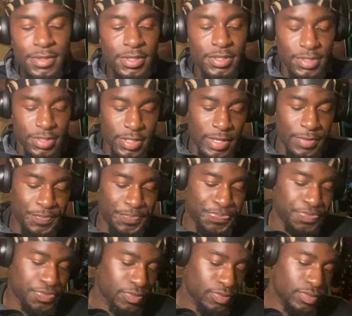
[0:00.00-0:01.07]
then
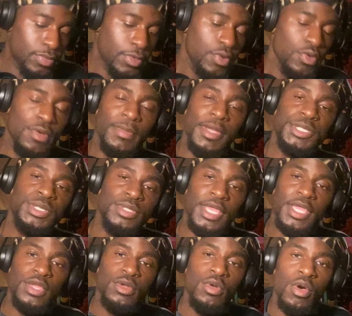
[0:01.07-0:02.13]
I makes you
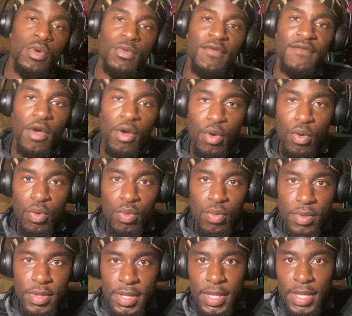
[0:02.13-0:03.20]
think you're going to withhold
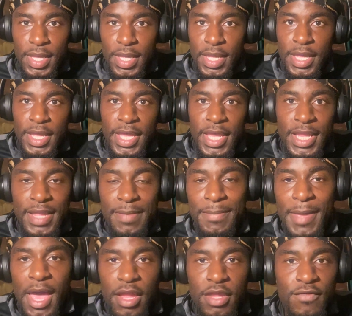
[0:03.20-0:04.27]
any
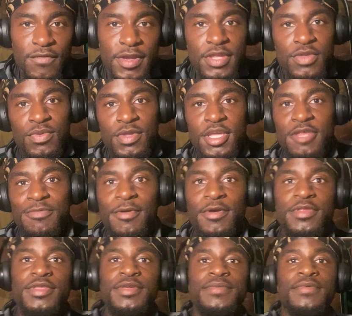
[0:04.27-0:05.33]
boundaries with this
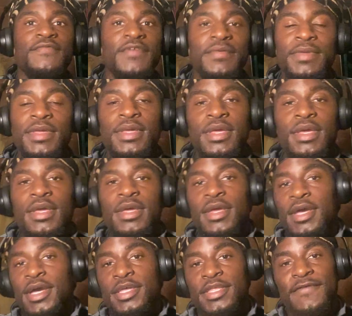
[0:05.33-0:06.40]
person. Feel me?
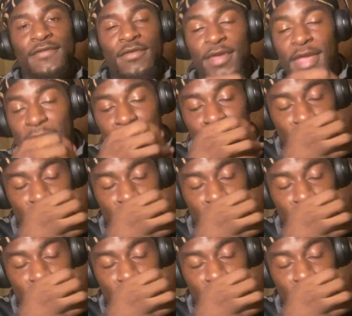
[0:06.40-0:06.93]
Because if you can't